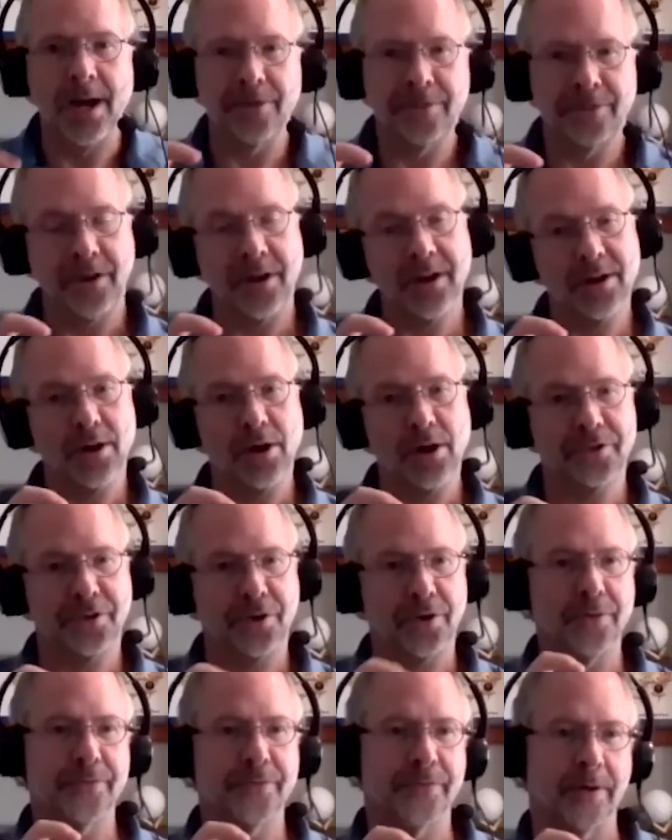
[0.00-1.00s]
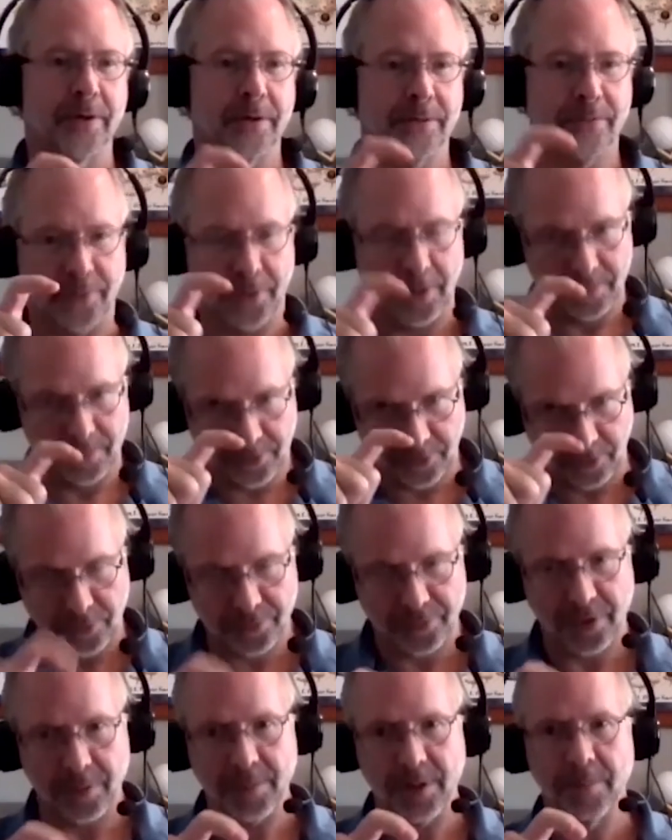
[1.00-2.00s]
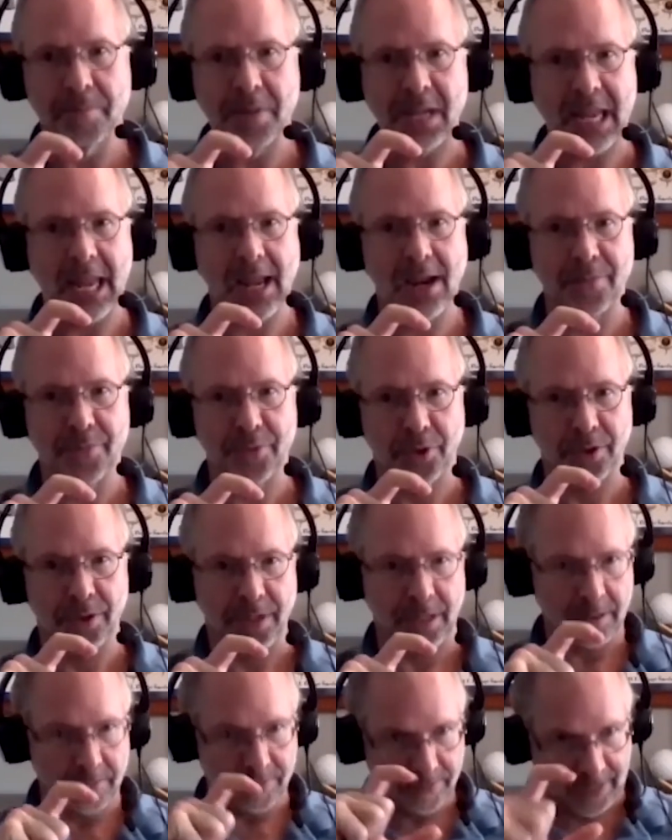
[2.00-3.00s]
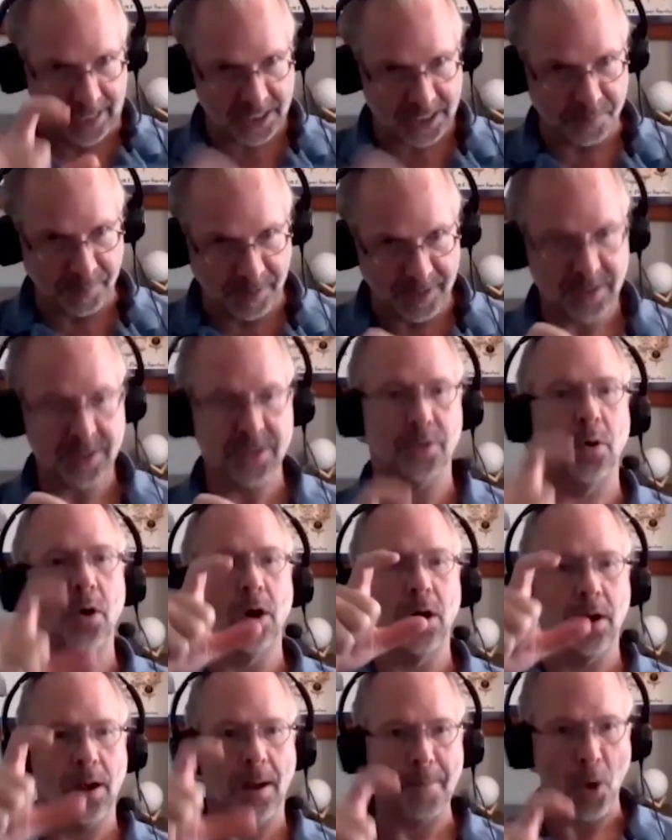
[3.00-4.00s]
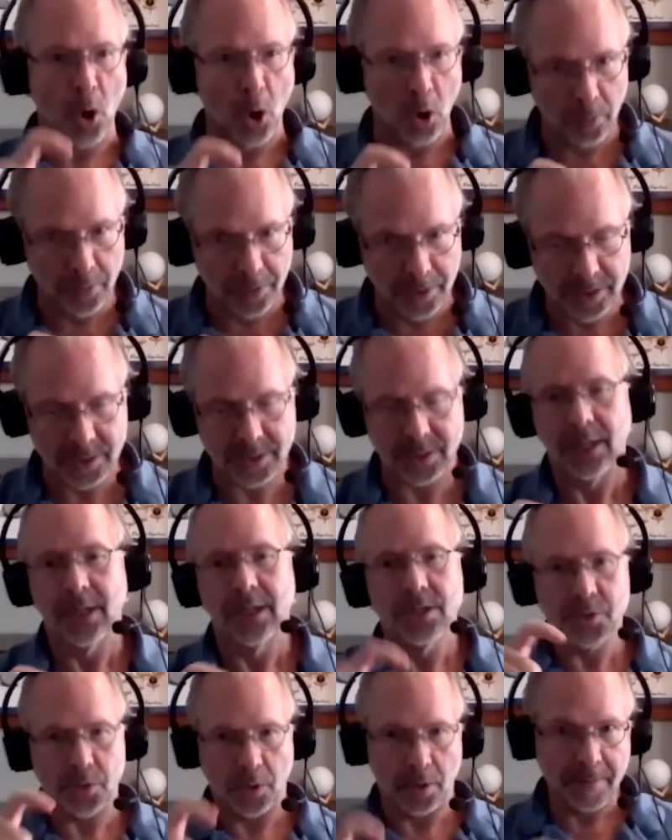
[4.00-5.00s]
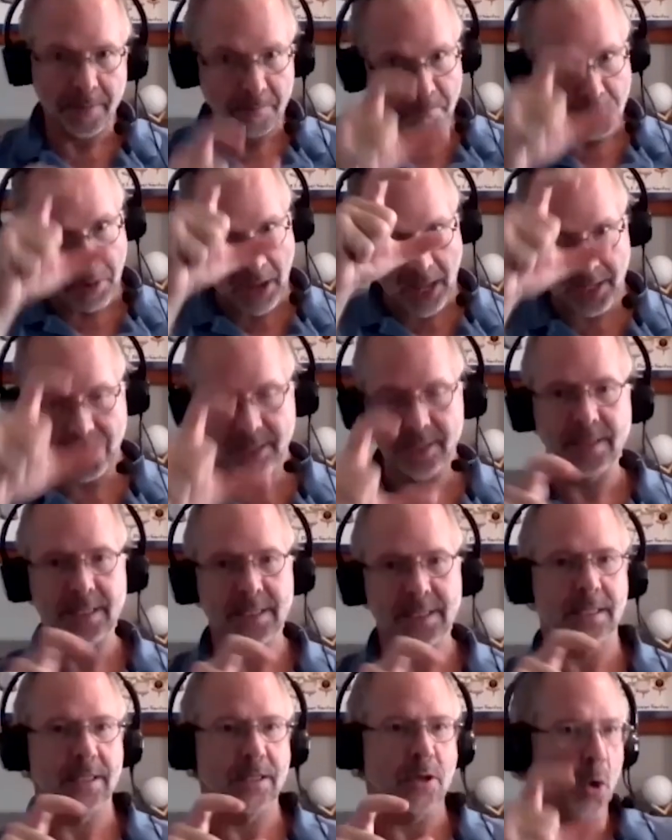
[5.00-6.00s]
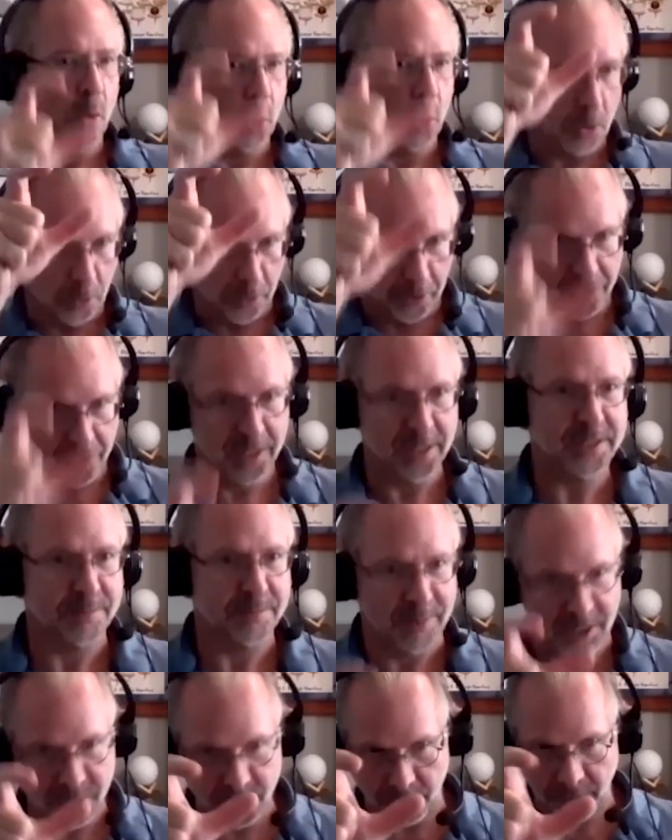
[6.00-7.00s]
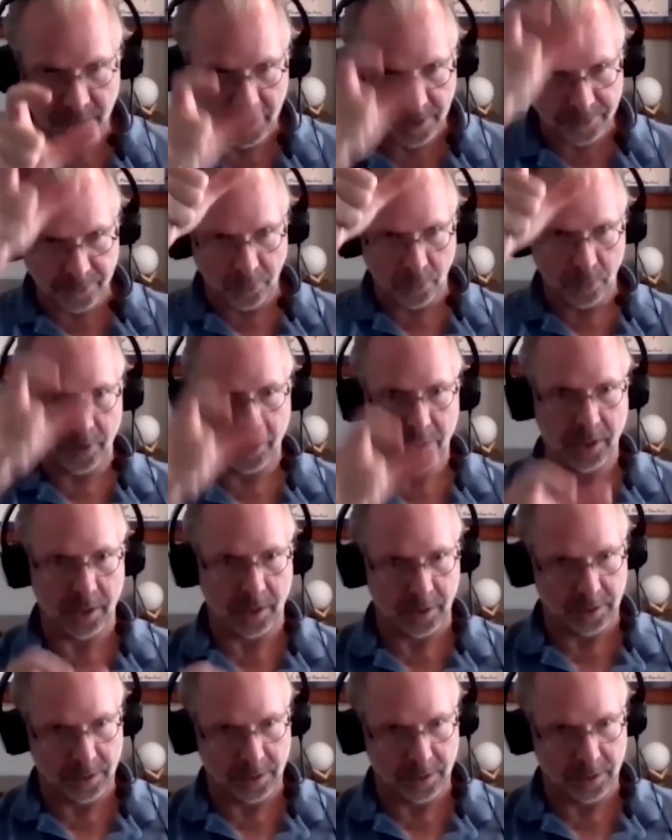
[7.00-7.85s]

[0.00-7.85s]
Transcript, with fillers: I'll say also, oh, for, for, so from a behavioral investment, so I'm always, so I'm embedding this in the whole organism. That's why I love 4E yeah.